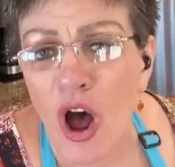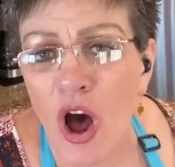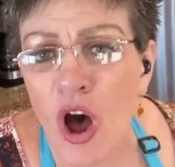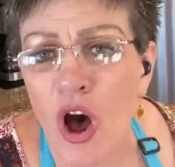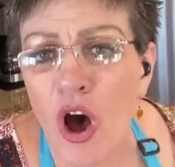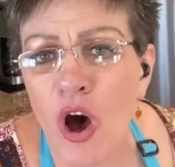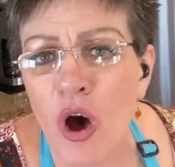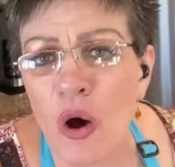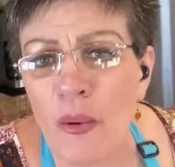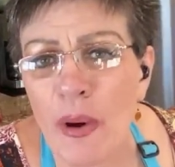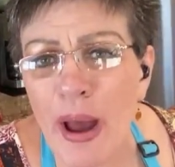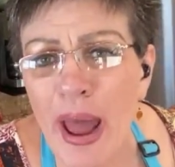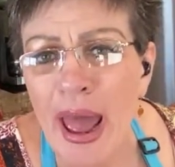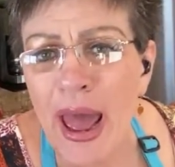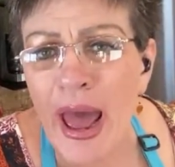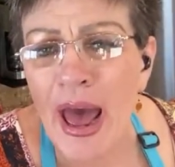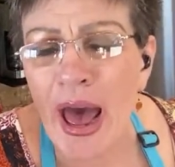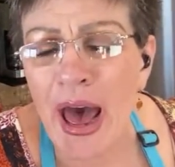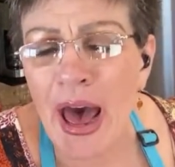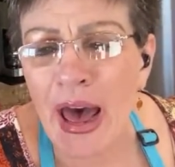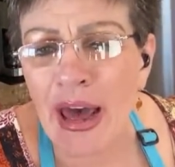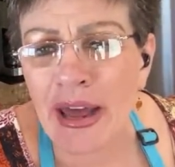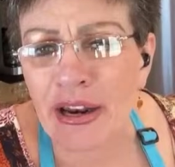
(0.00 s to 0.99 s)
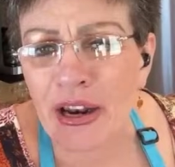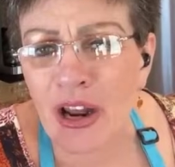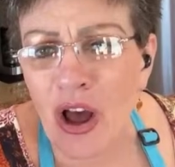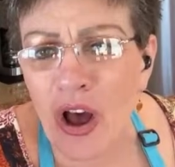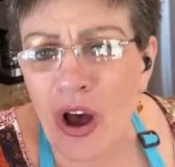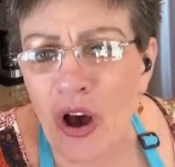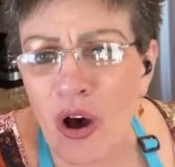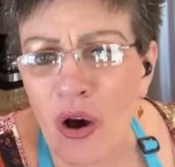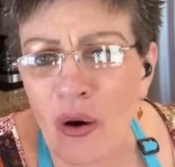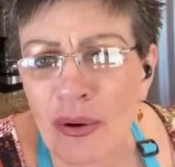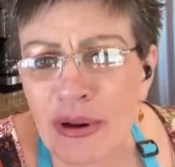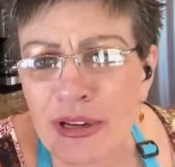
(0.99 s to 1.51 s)
Oh, Anne,
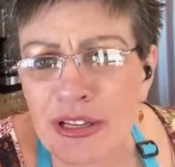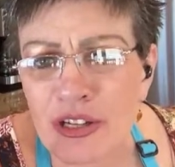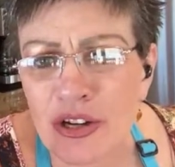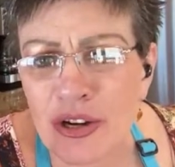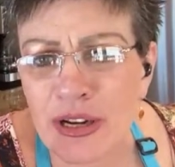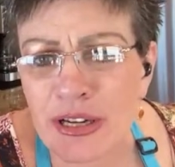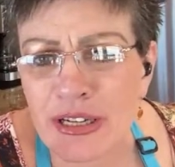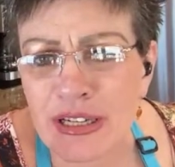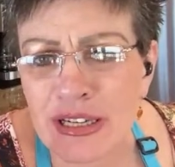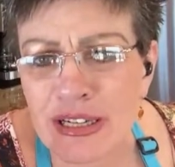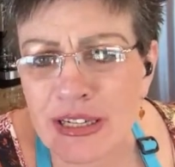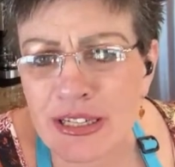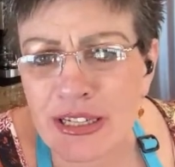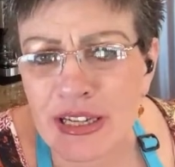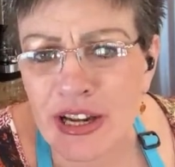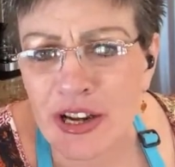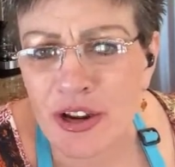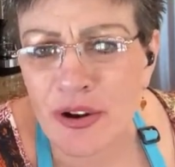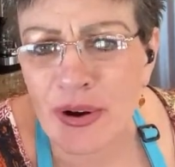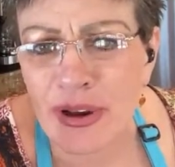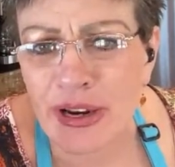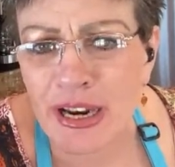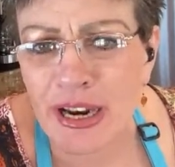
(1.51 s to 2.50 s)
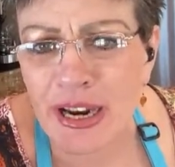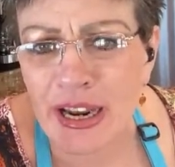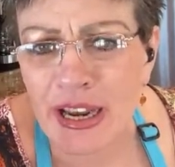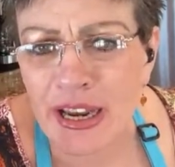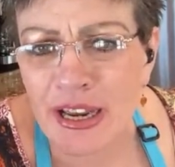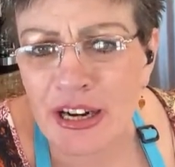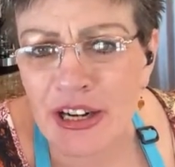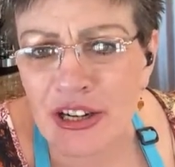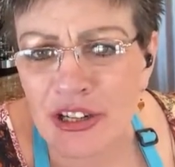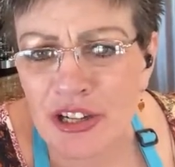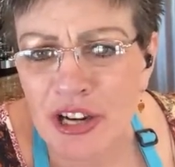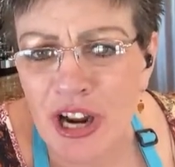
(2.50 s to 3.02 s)
oh, it's good to see you. I didn't
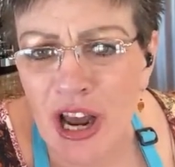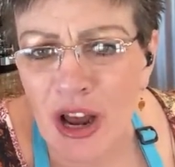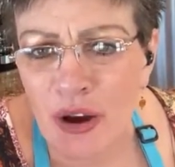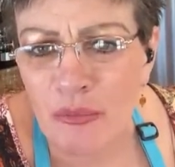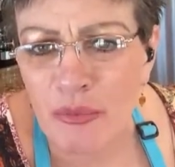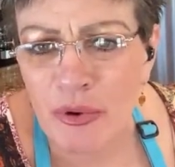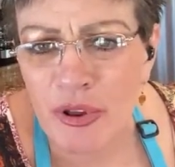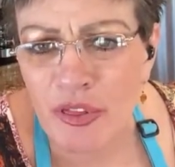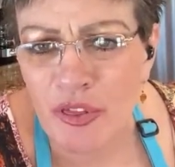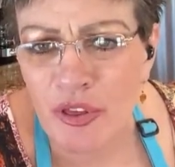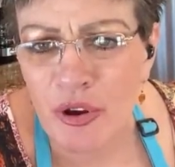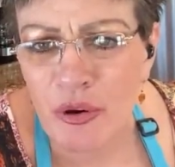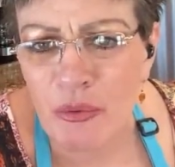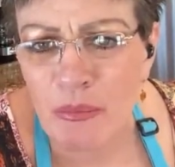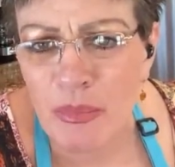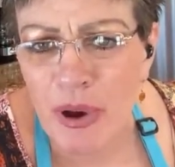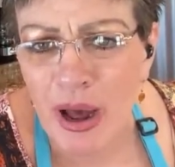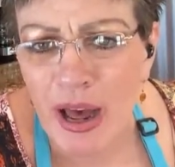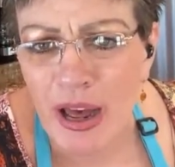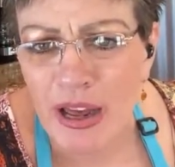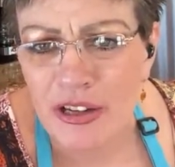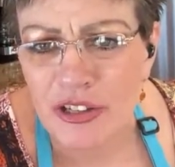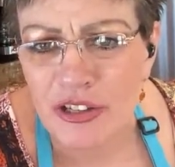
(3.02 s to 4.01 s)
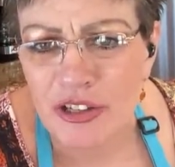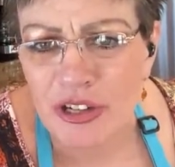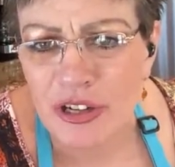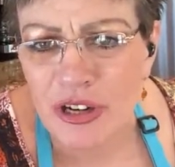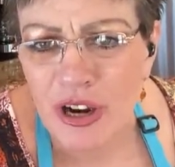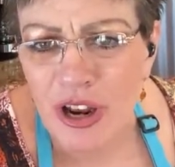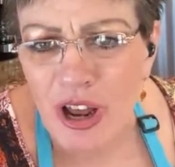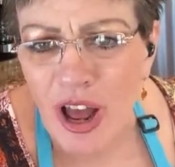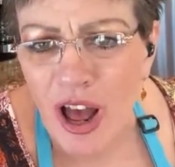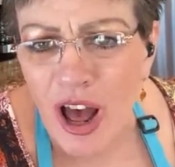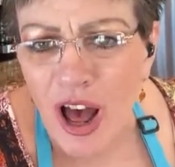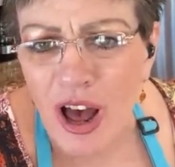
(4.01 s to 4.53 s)
get to chat with you much.
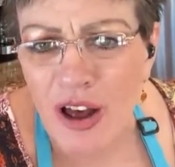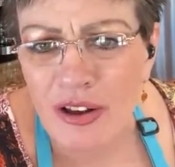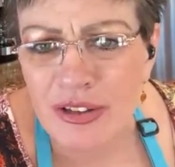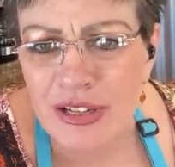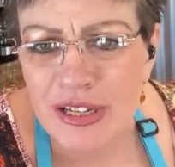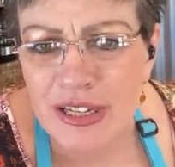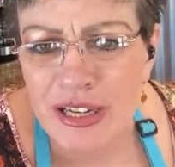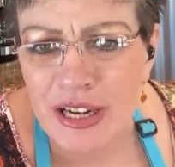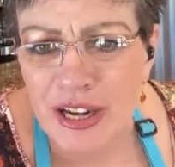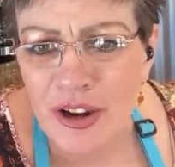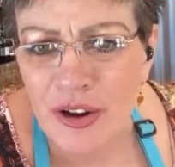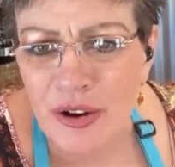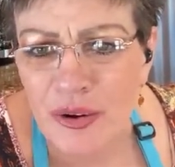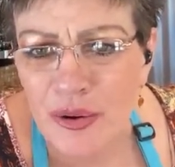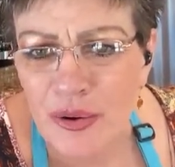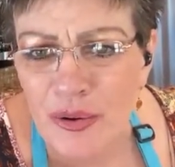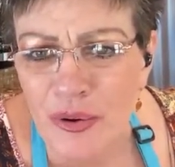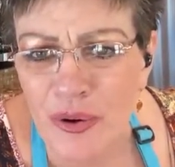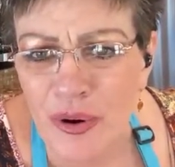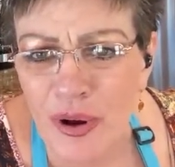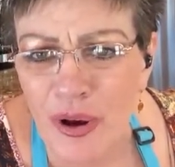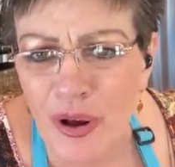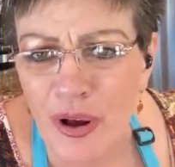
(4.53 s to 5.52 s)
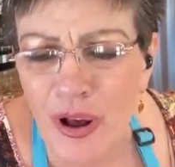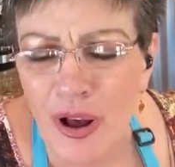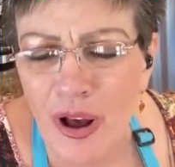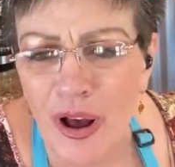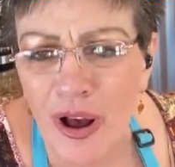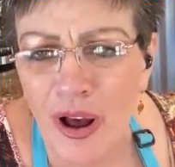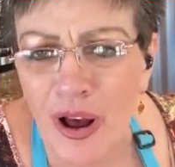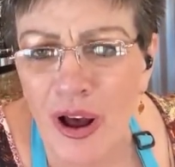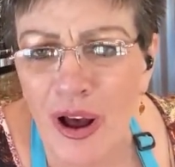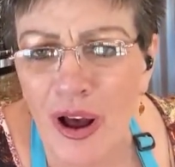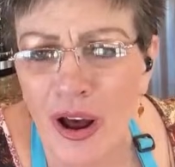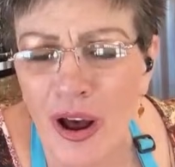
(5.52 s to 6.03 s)
I'll see you.
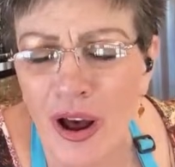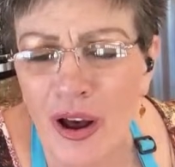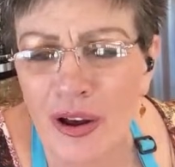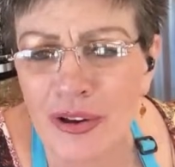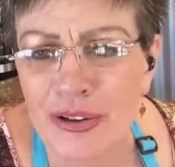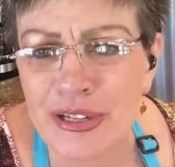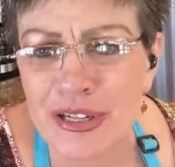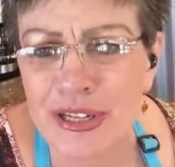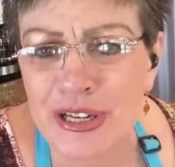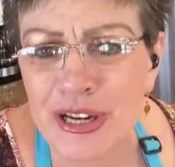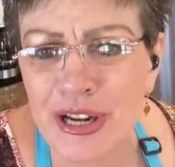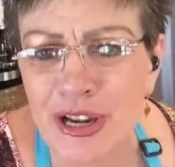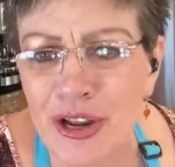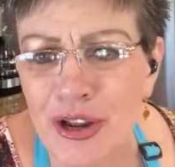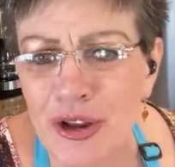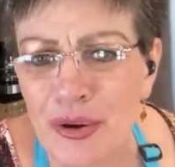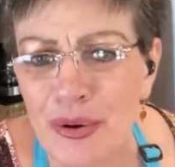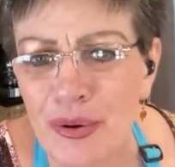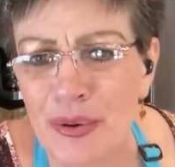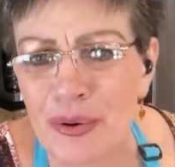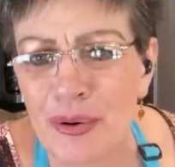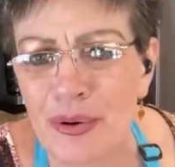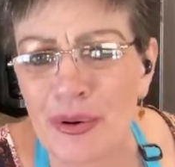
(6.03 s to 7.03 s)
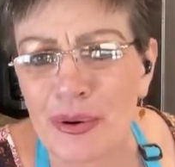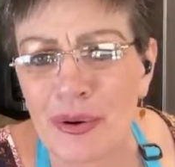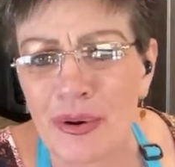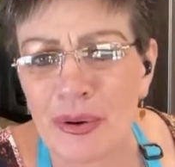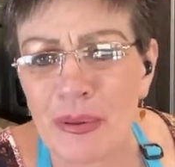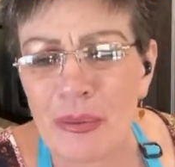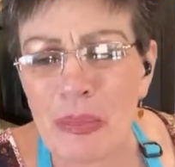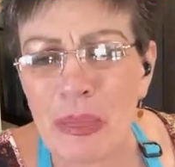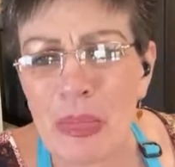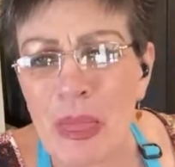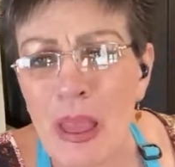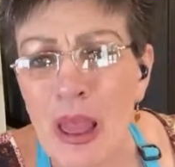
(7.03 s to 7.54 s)

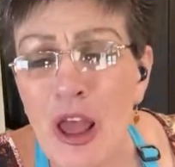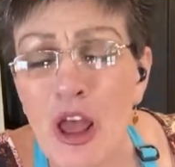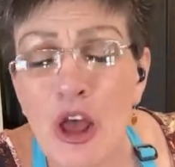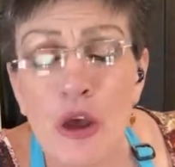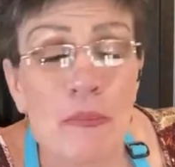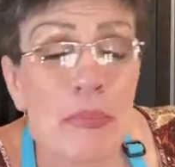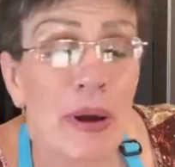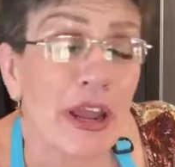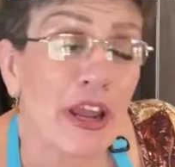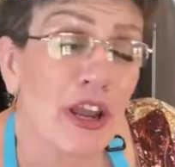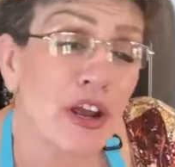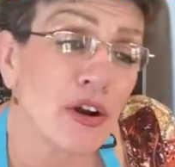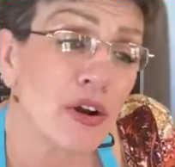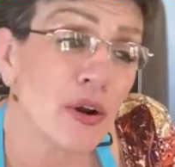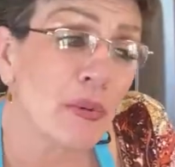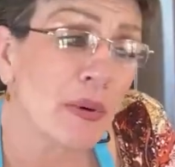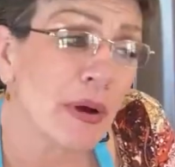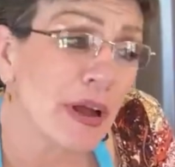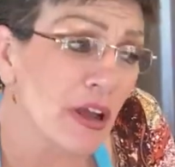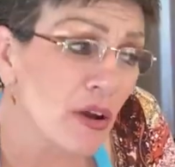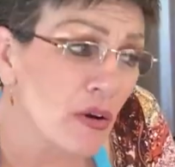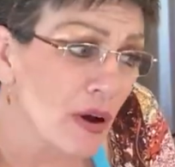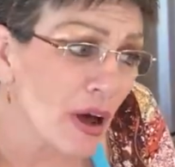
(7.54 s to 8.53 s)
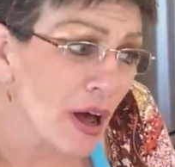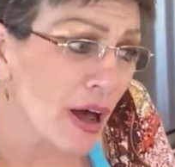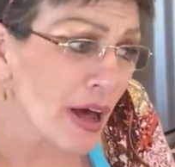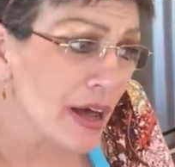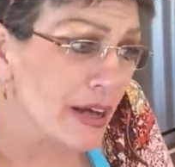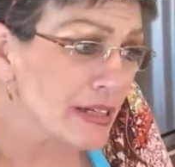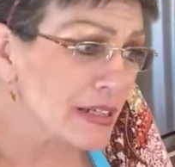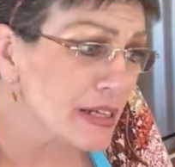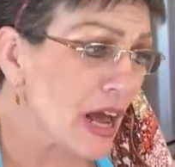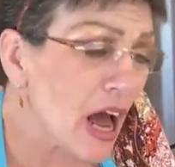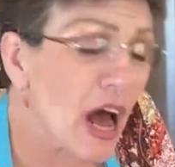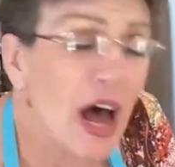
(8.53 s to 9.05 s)
But you know what, you
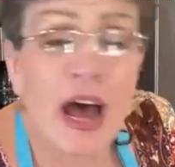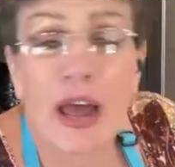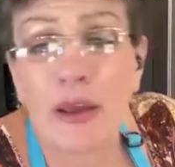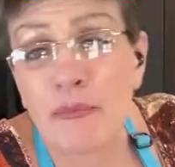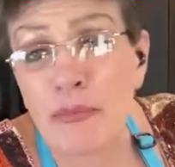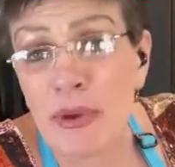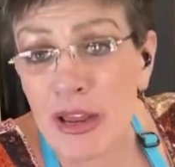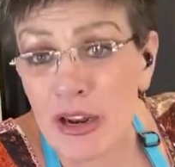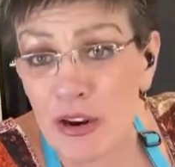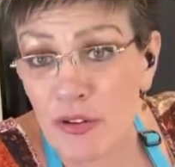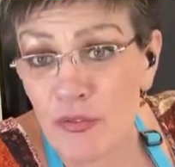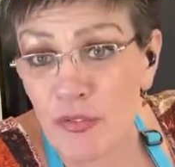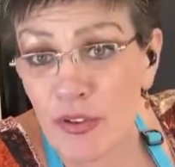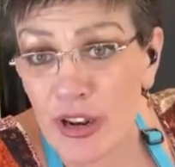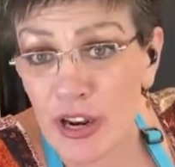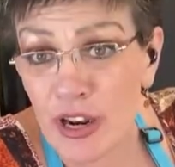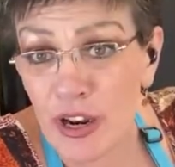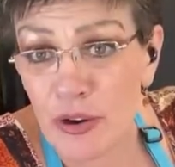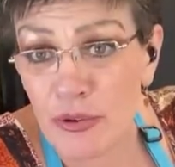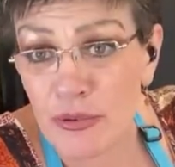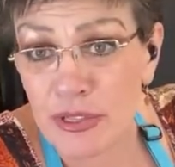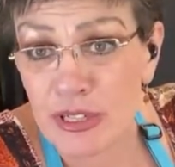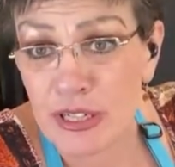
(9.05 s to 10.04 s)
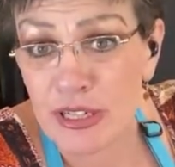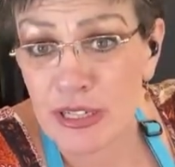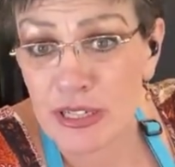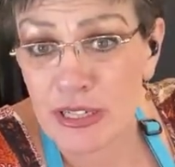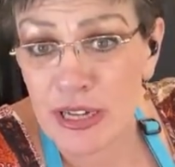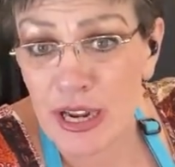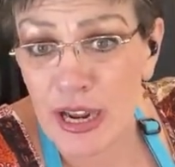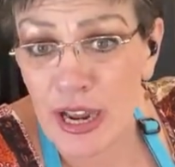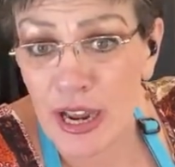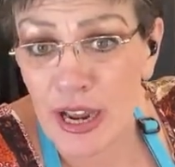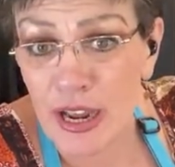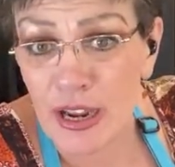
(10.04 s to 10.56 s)
guys? I made a video
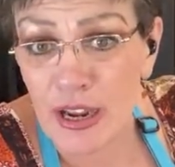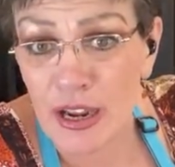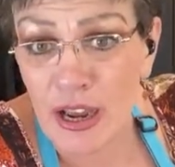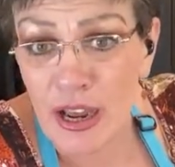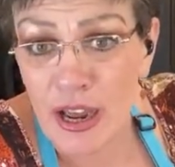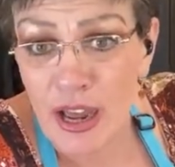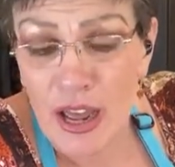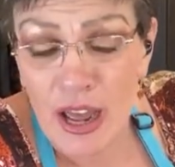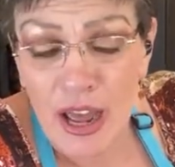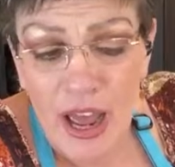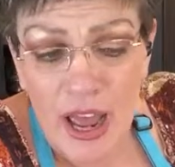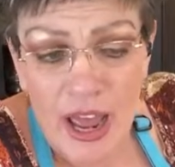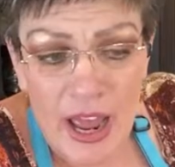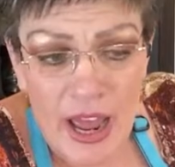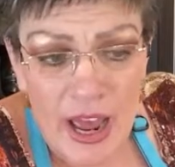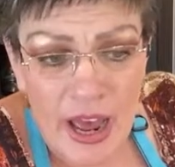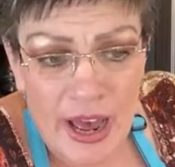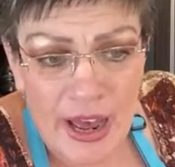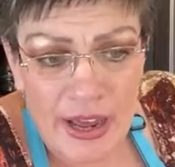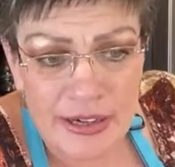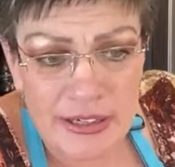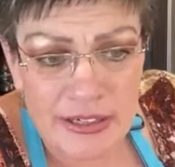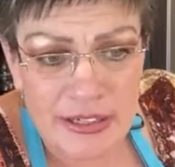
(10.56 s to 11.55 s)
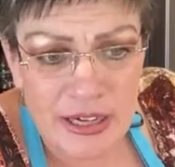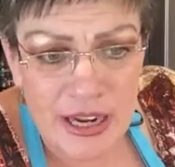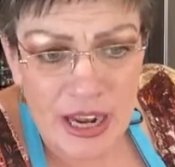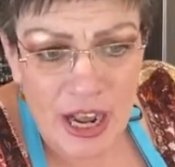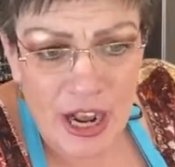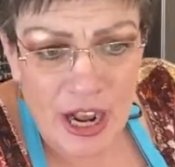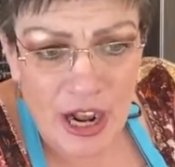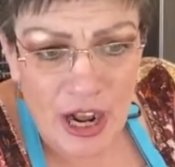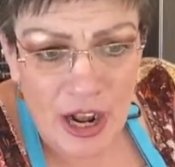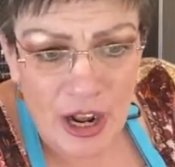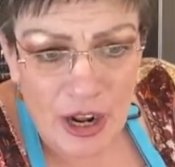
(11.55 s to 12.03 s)
today. And